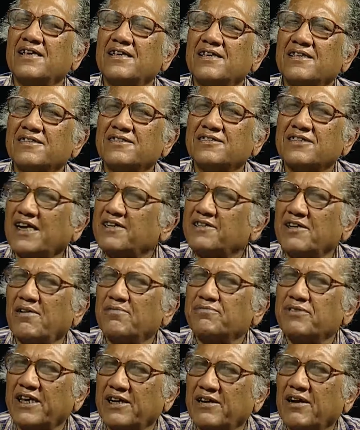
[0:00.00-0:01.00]
study
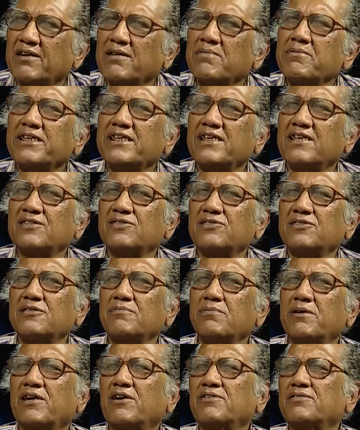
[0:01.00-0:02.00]
of the economic history,
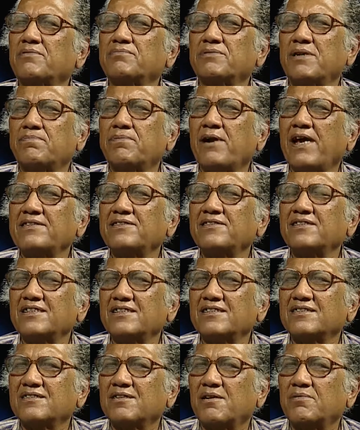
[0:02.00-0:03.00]
because of the
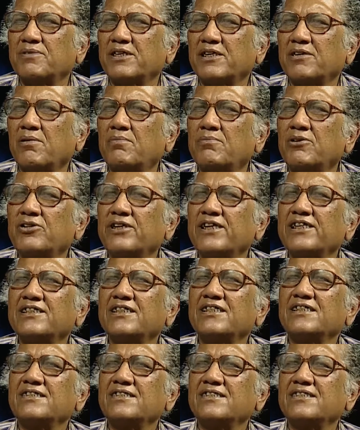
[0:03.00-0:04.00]
prices of the
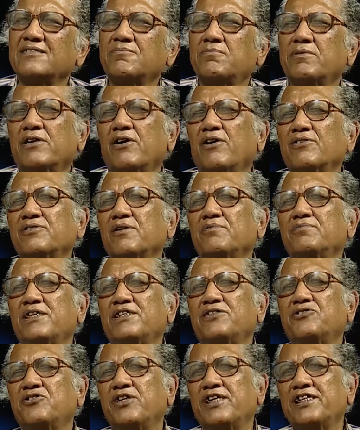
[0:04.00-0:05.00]
commodities, because of the
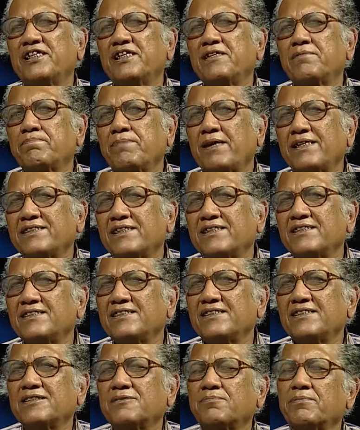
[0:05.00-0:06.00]
trading
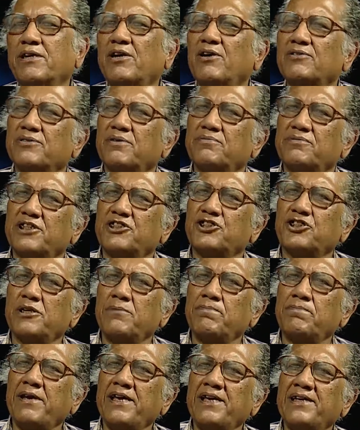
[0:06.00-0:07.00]
patterns, because of the
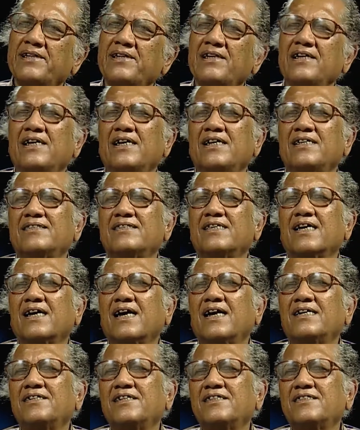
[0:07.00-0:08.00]
shipping, the
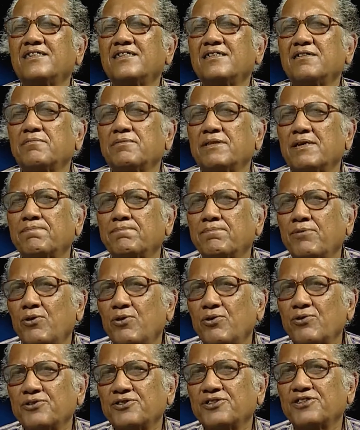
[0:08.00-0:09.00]
condition of the
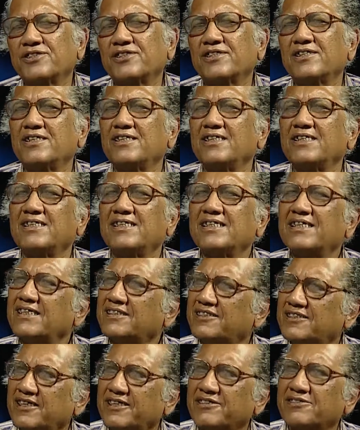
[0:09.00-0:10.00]
ports,
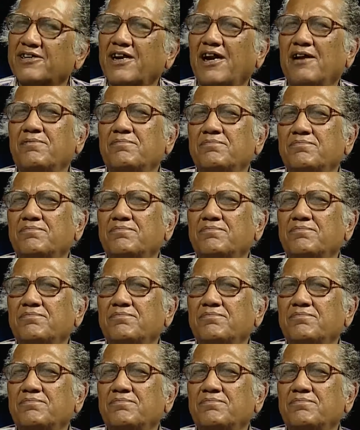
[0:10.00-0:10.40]
etc.